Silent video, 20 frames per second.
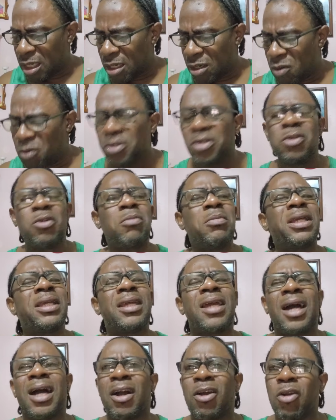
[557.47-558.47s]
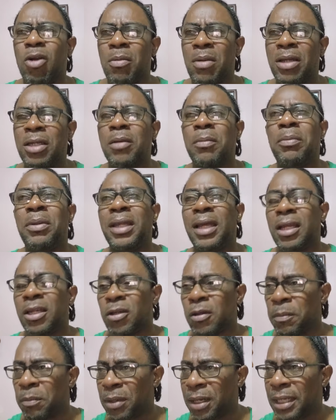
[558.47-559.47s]
Uno know me can't come and play a
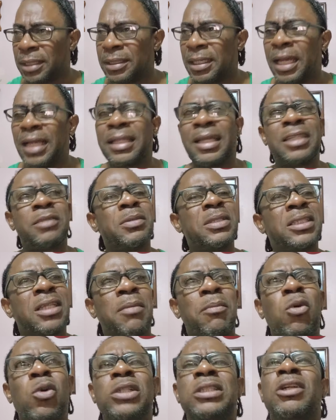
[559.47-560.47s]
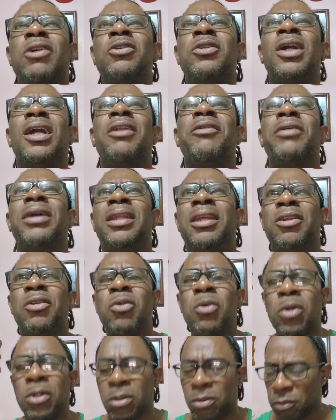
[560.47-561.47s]
little part of it. As I say, most of you already
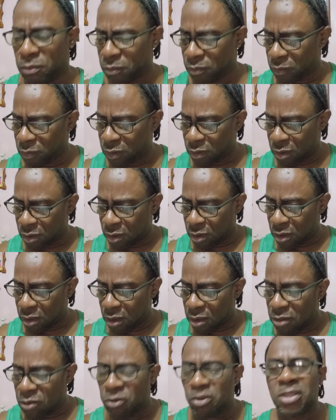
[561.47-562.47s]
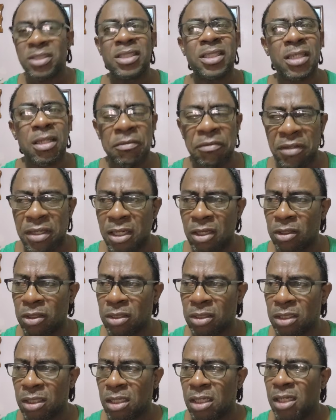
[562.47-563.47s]
know. Uno see the video.
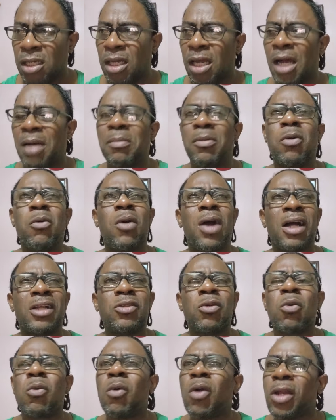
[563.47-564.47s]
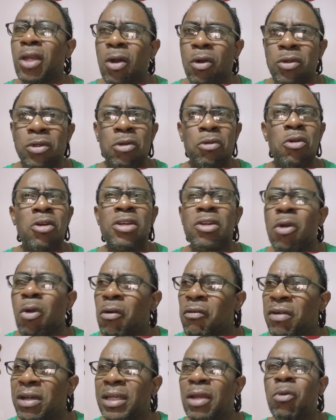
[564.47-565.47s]
And I want the whole of you run go
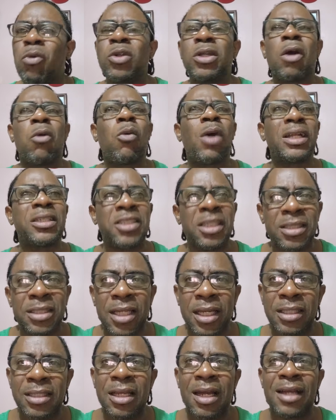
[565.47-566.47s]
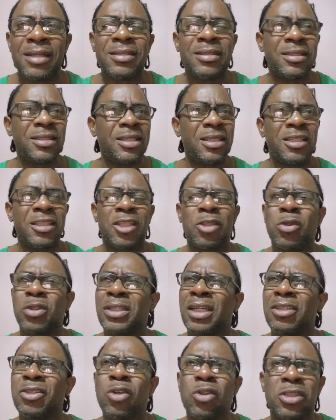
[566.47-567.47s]
over there, wanna watch it yet and see it. It was
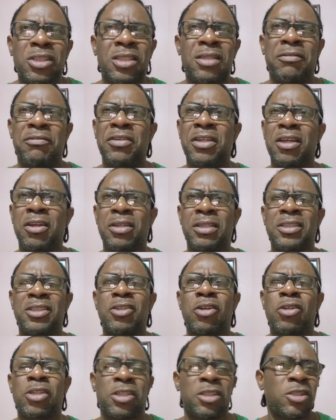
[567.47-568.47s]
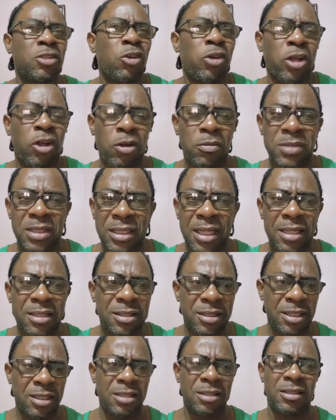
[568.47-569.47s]
a touching video in certain
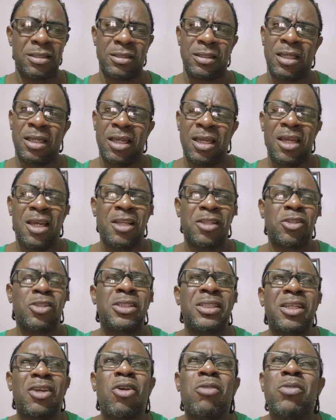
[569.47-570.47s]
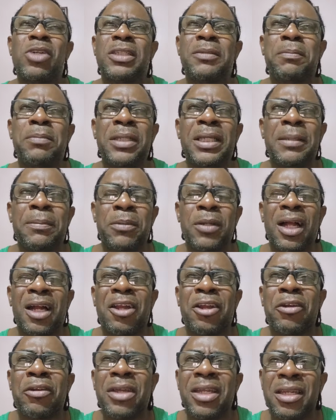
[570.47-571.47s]
circumstances. To see how much people
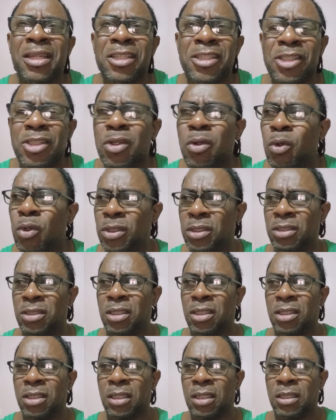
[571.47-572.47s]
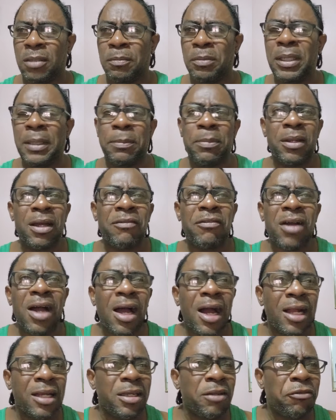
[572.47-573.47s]
greet this youth. People of
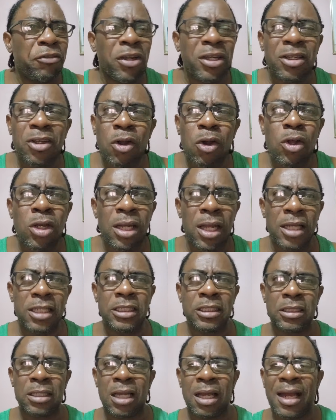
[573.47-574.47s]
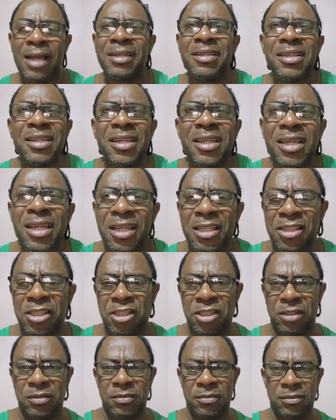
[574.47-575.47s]
all different colors and
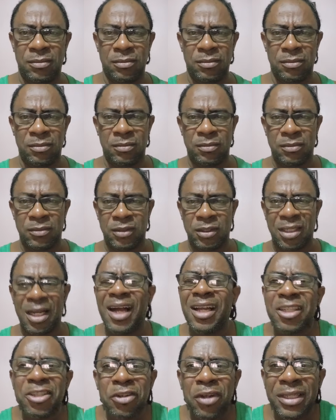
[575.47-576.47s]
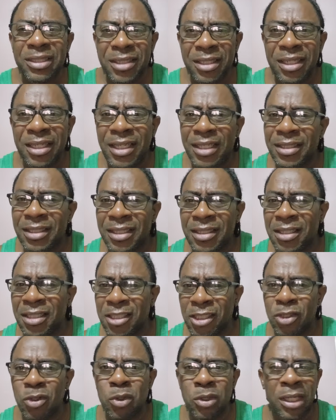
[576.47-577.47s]
age. Congratulating
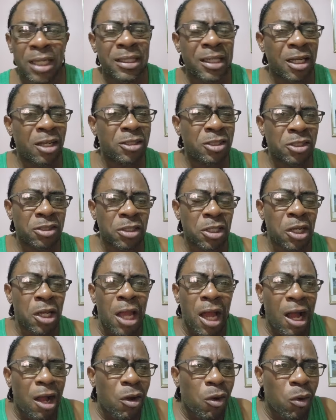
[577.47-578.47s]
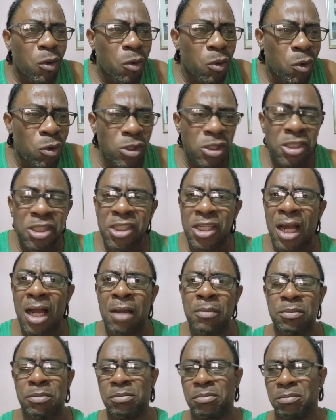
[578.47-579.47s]
this youth and a good job.